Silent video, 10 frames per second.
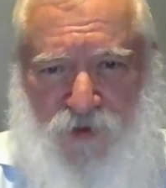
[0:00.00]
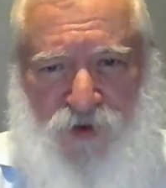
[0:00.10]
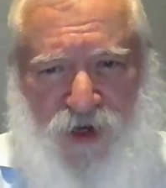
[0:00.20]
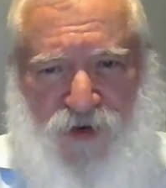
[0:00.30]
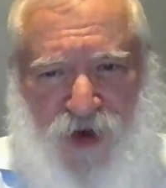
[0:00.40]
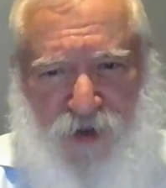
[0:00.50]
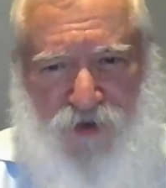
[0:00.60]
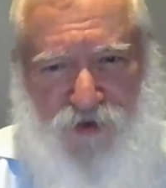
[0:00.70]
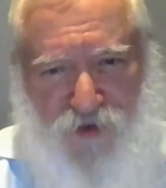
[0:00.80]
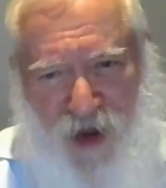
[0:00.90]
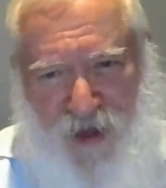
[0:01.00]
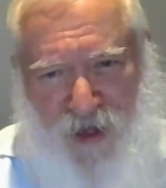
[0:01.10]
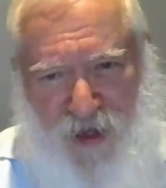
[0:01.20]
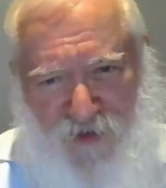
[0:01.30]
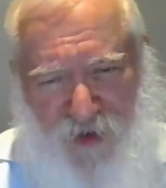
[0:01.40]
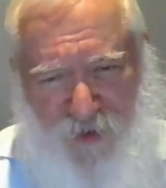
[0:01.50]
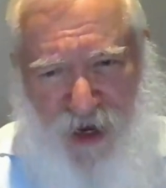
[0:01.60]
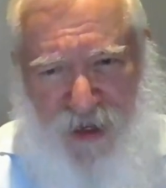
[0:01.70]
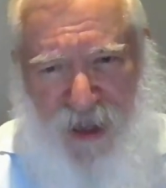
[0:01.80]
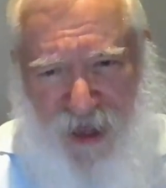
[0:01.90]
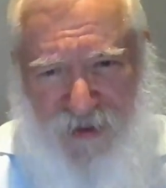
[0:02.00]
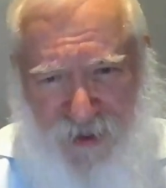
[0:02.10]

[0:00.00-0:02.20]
You don't run around crying, everybody